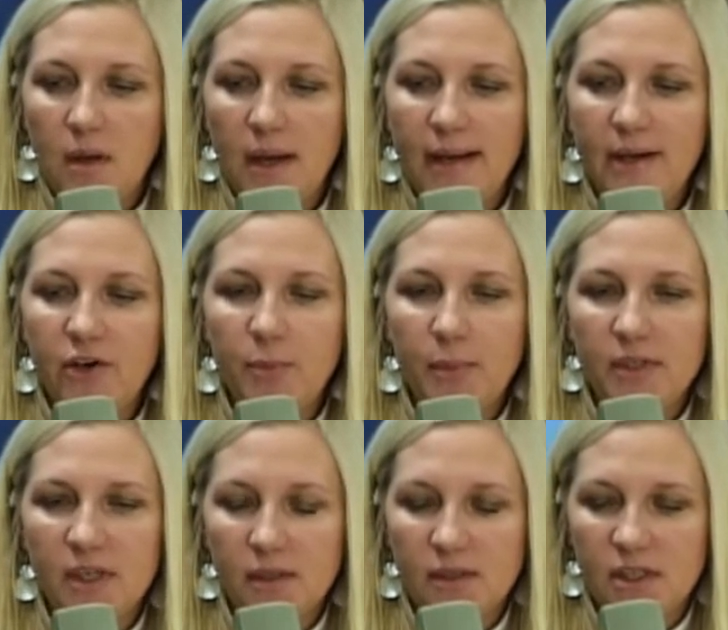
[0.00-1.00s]
I hear you, but
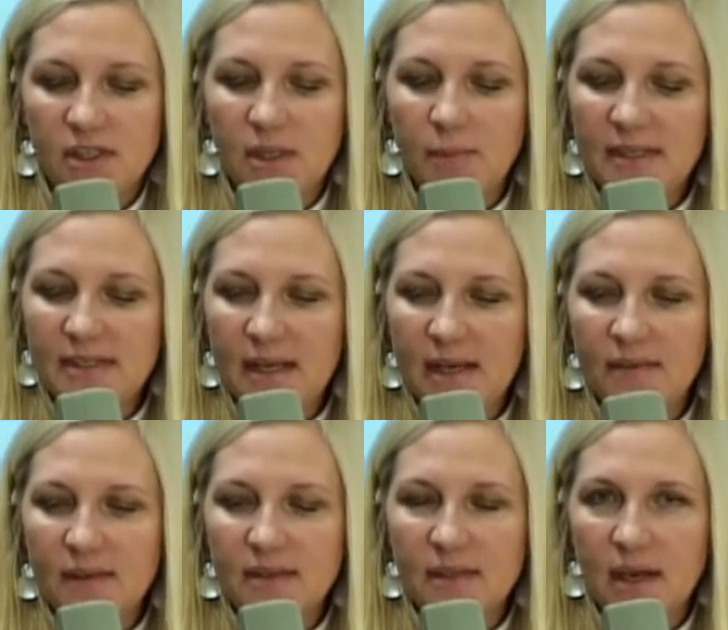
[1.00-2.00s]
just let me say this.